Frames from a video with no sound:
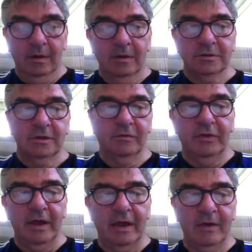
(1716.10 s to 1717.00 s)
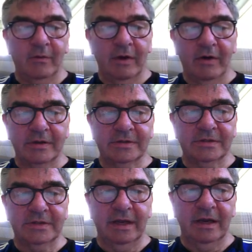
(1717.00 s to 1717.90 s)
So there we are actually
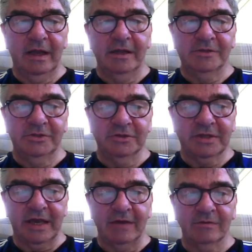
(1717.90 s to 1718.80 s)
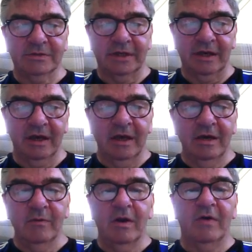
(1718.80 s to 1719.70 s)
seeing it's just counting
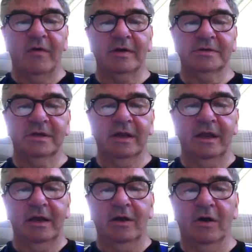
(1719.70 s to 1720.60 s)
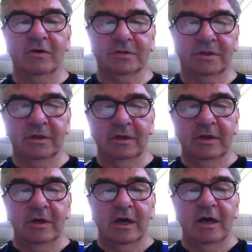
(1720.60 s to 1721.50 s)
where I've actually got
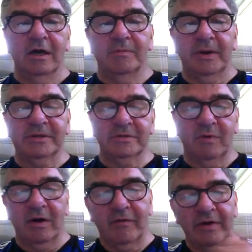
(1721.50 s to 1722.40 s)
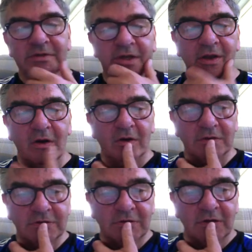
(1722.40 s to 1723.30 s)
places where I've actually
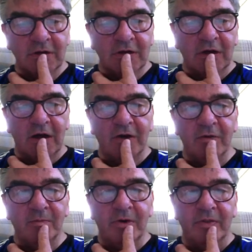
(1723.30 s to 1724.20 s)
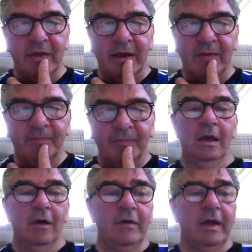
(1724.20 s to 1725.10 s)
got a number in there.
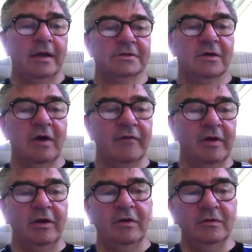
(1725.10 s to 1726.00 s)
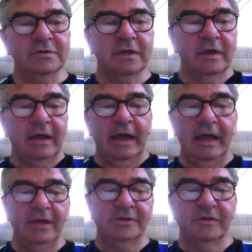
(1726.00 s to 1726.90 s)
Okay, so having used
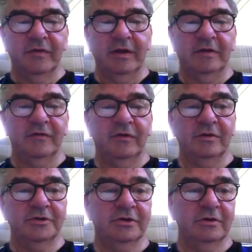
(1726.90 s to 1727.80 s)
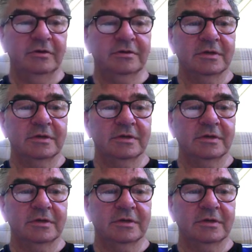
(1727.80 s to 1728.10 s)
each of these functions,